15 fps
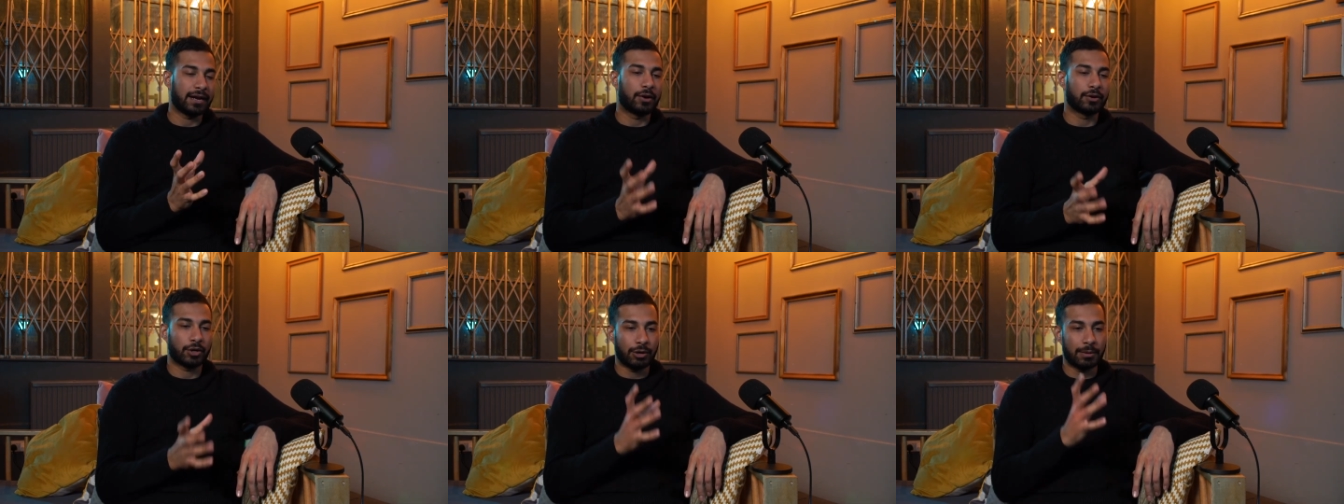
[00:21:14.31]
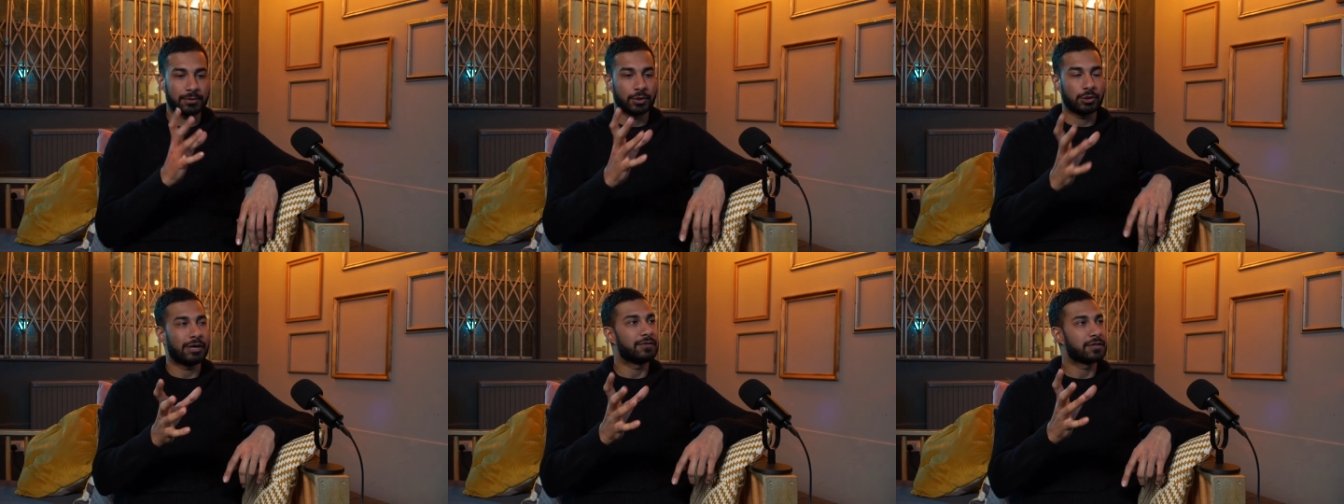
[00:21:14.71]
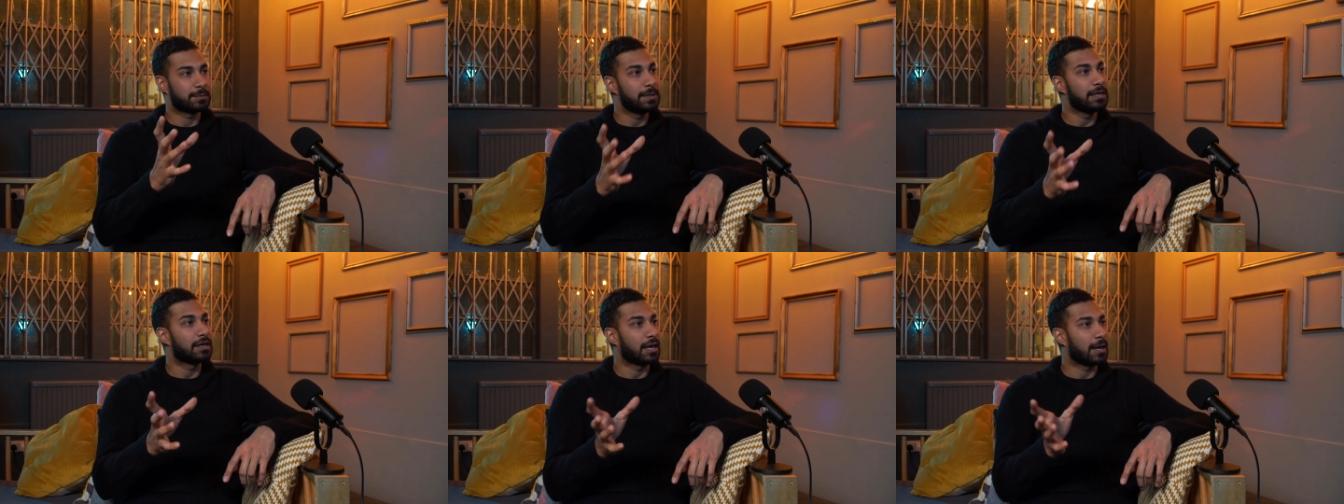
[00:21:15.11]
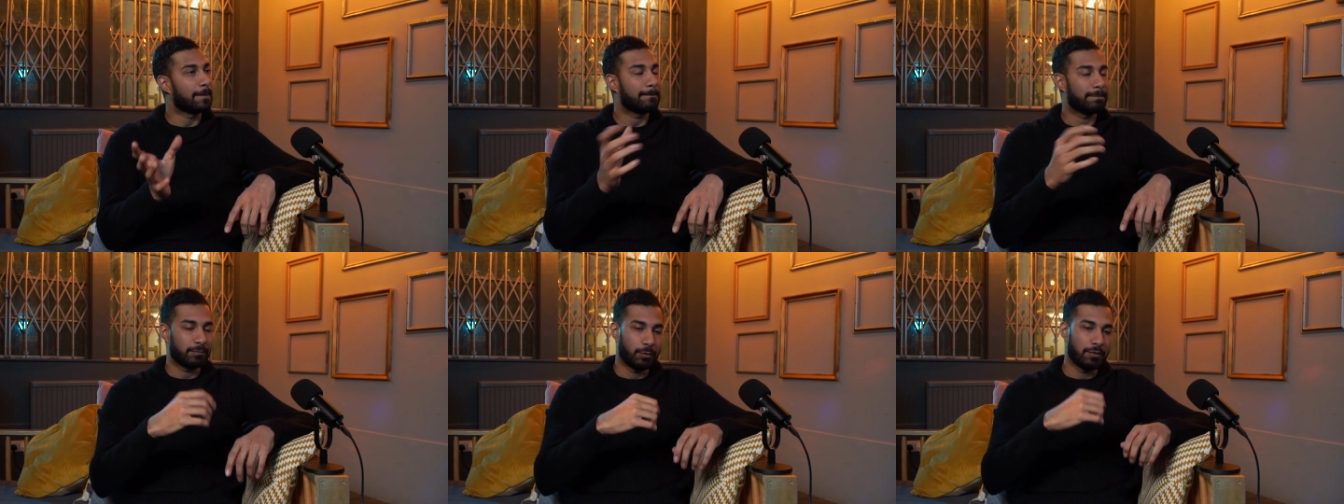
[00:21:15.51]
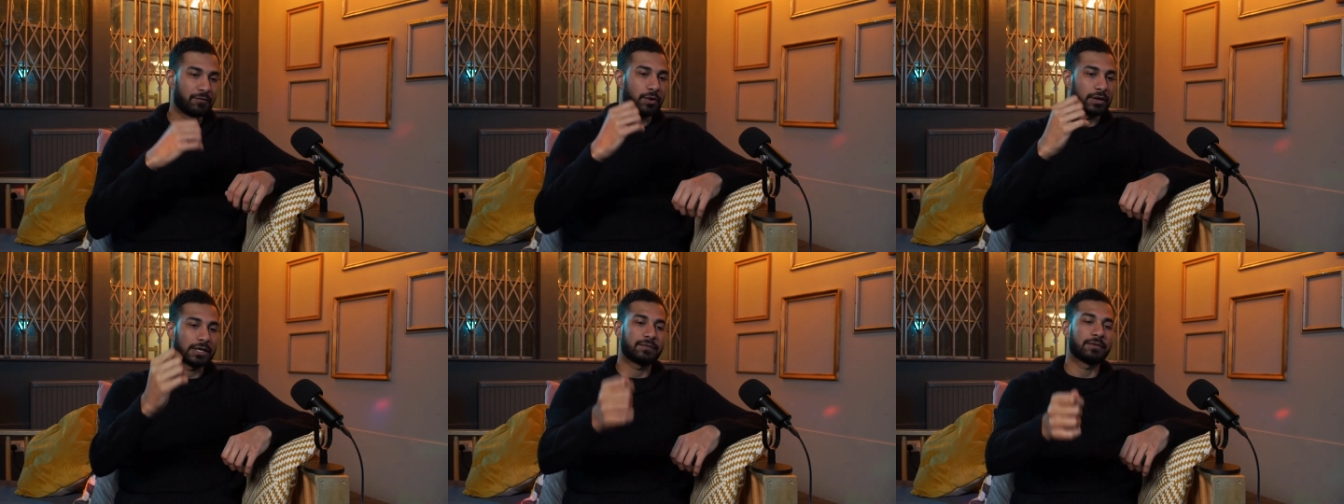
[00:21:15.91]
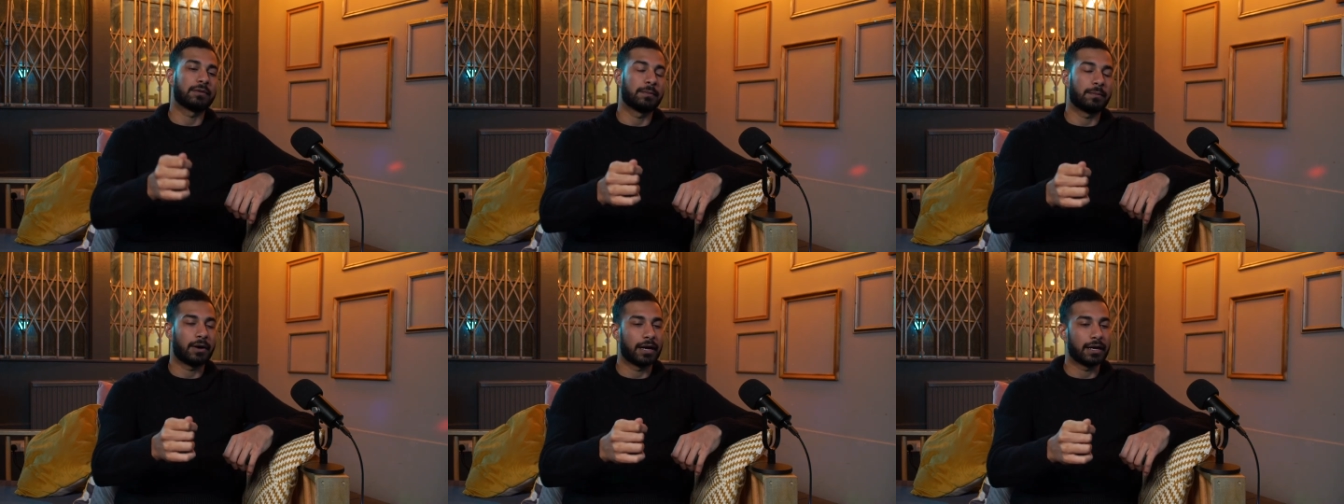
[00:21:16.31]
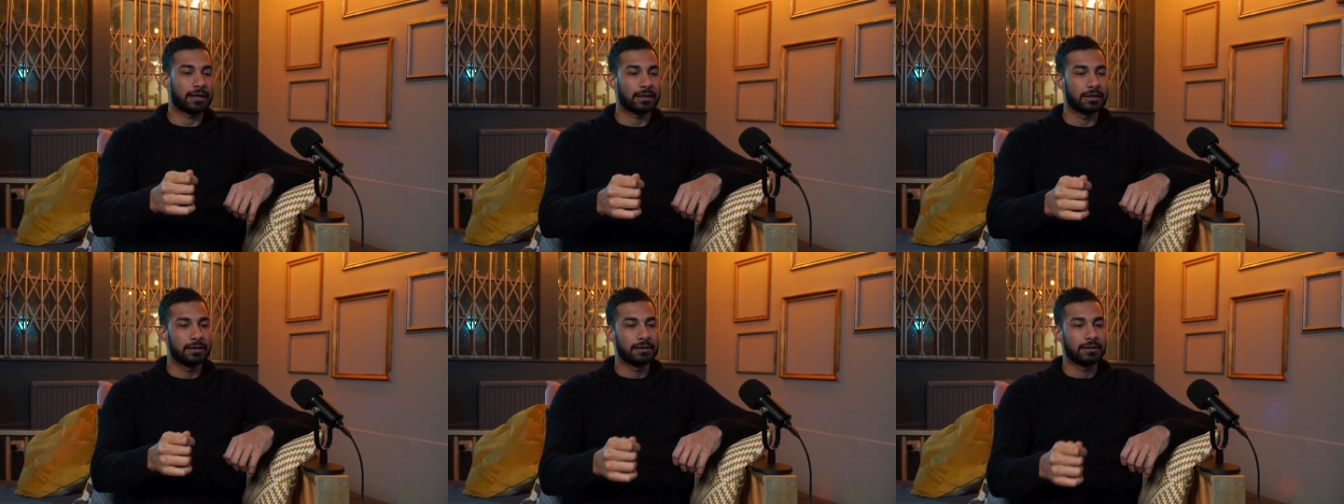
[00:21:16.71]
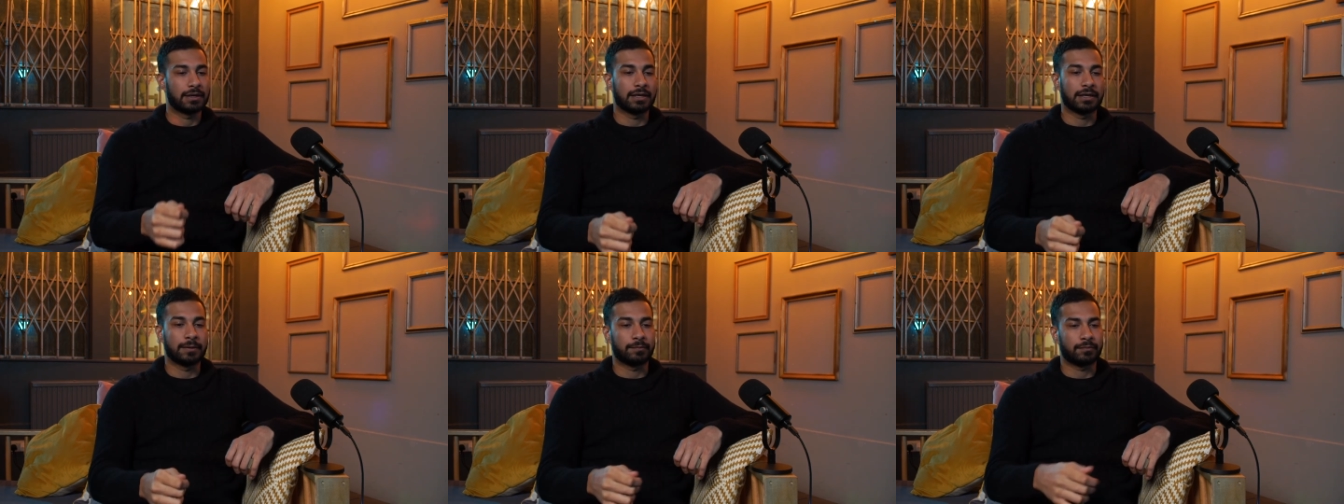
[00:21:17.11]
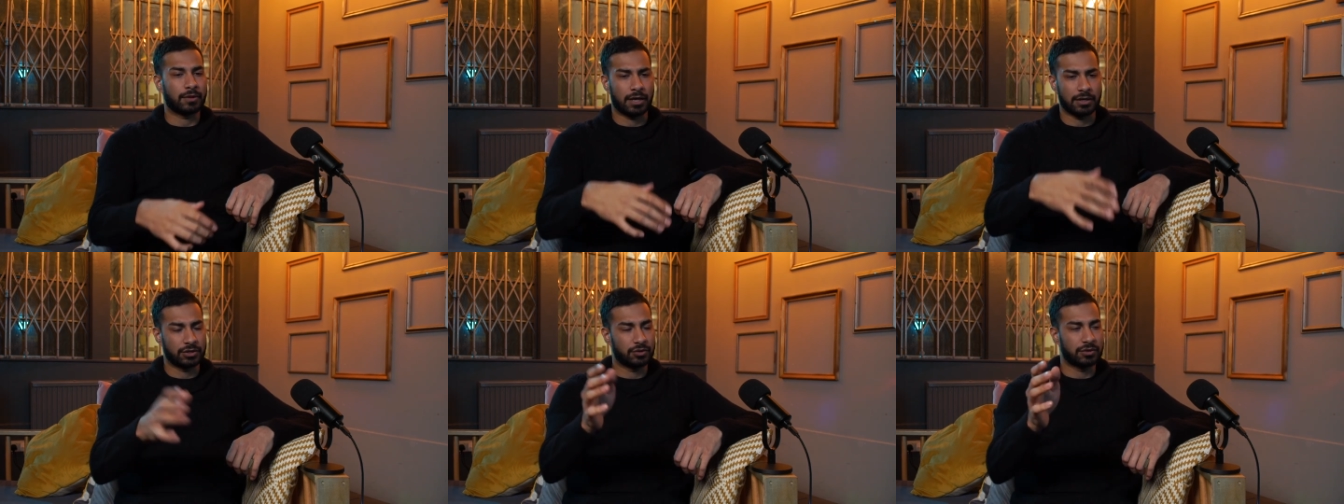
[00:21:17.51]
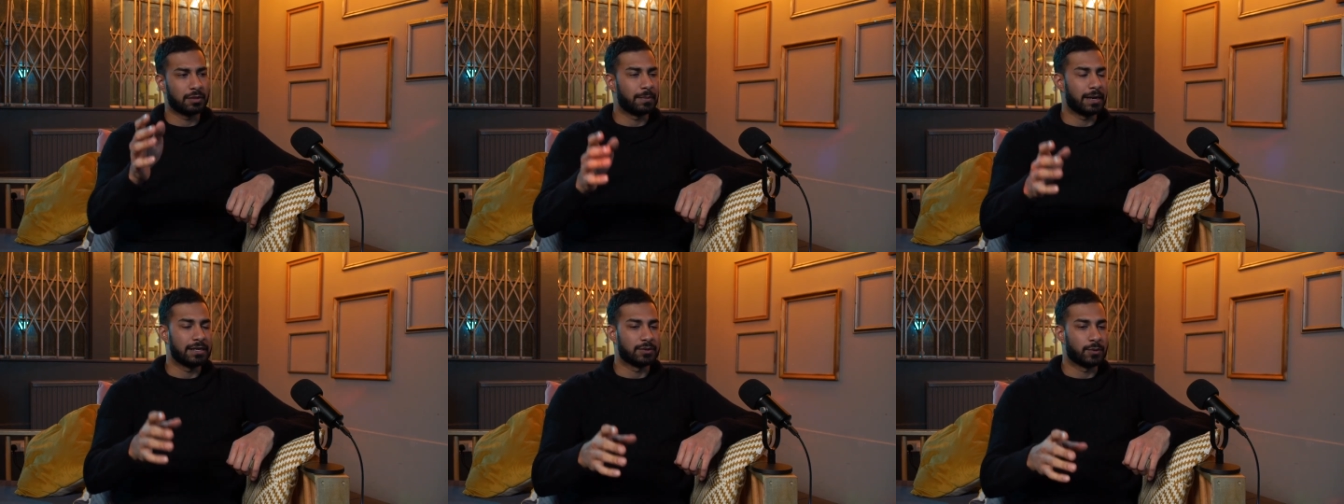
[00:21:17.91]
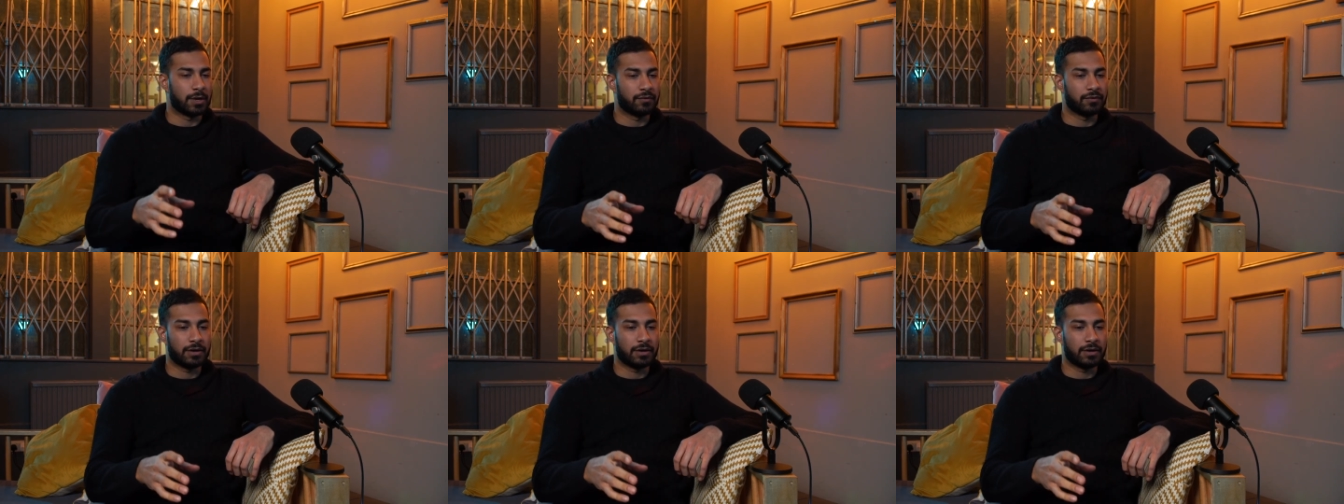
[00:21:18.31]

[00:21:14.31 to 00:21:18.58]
I'll go up to whoever's speaking before I give them the mic, um, like during the mains or whatever.